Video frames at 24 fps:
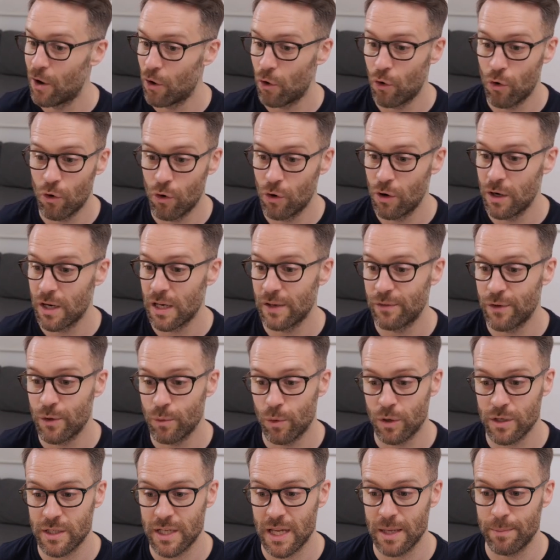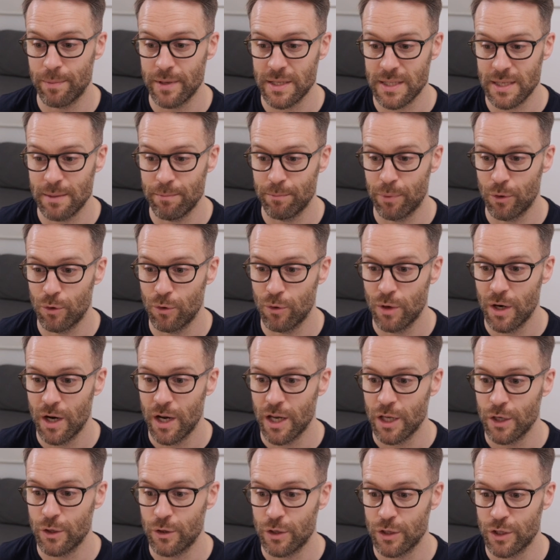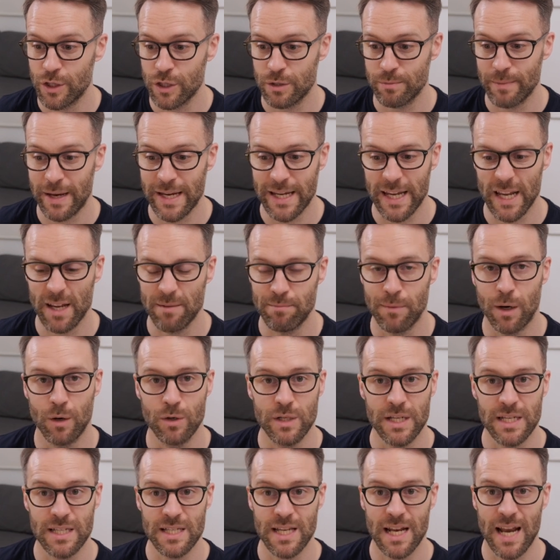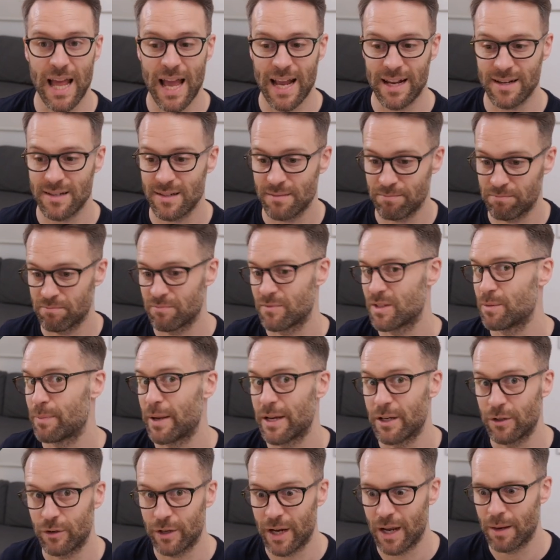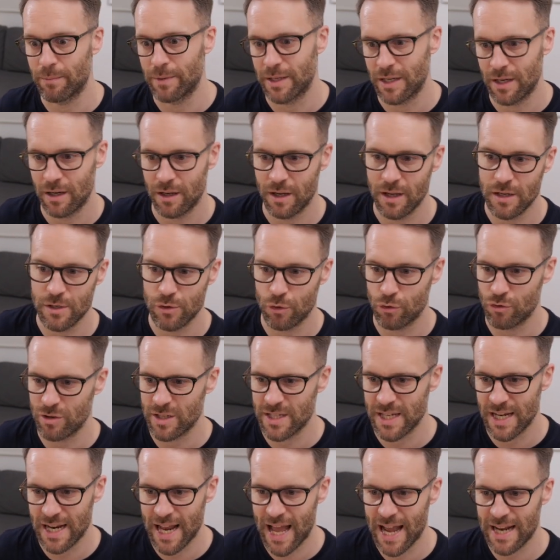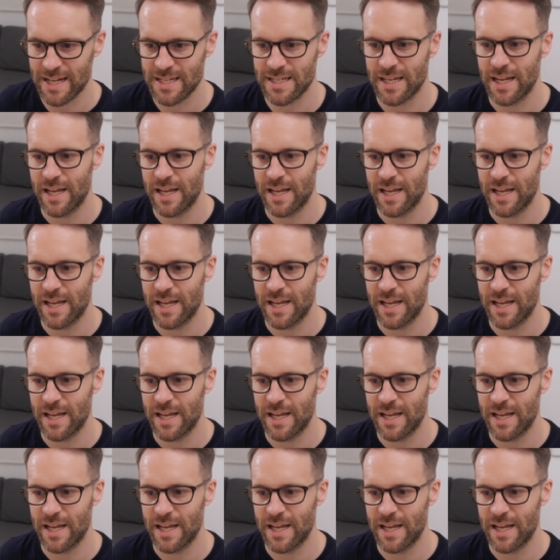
Or if you want to keep it simple, you could just make it a multi-select depending on how many clients or a select.